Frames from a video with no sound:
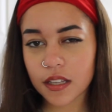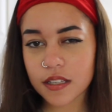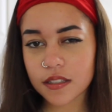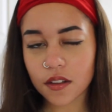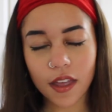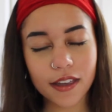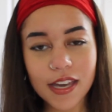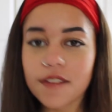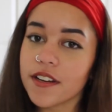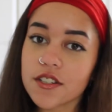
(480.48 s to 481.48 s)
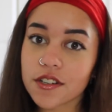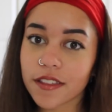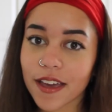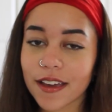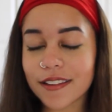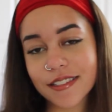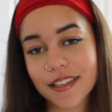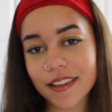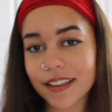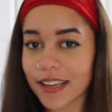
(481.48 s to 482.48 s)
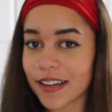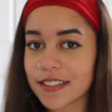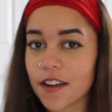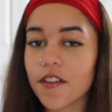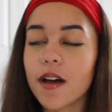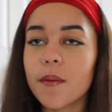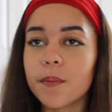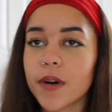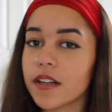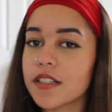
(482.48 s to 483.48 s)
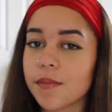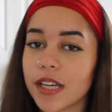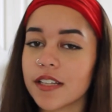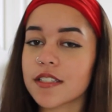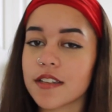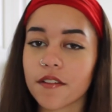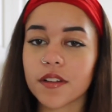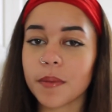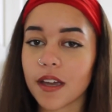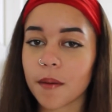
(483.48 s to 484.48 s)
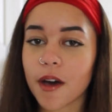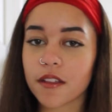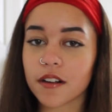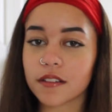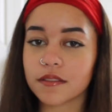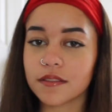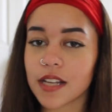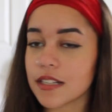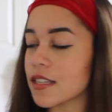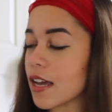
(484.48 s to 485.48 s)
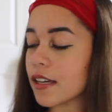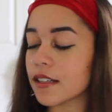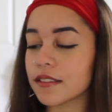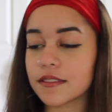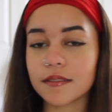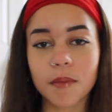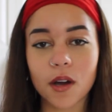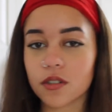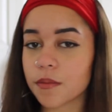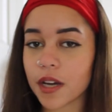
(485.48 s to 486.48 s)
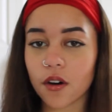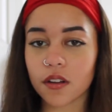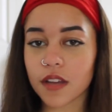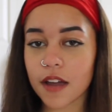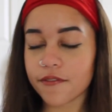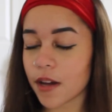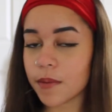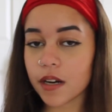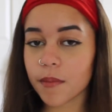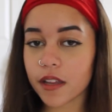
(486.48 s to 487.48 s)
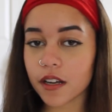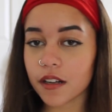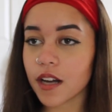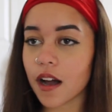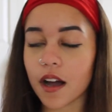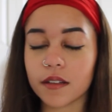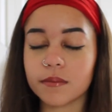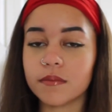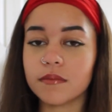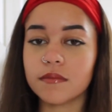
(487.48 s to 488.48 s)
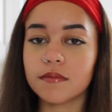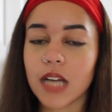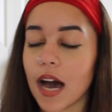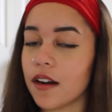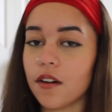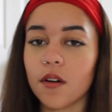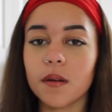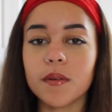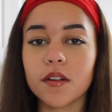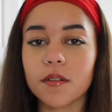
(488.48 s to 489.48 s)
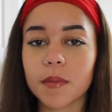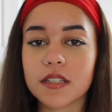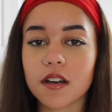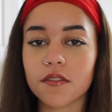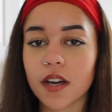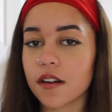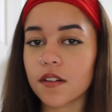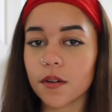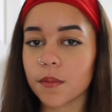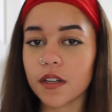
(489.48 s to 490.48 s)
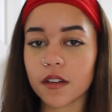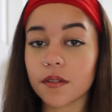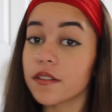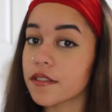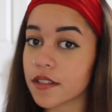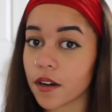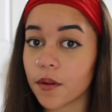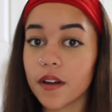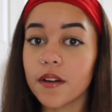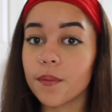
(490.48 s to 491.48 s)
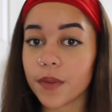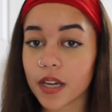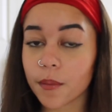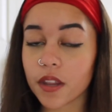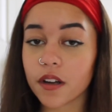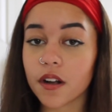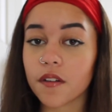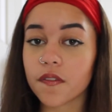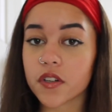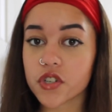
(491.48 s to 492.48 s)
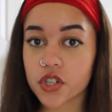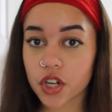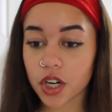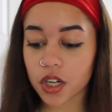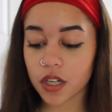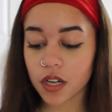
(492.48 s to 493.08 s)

lists are like adventure things and like that kind of stuff, but to me it's definitely being a mother. That's like my ultimate goal in life. If I'm not a mother, I don't know what I'm going to do with myself. I don't know what I'm going to do. So, being a mother for sure.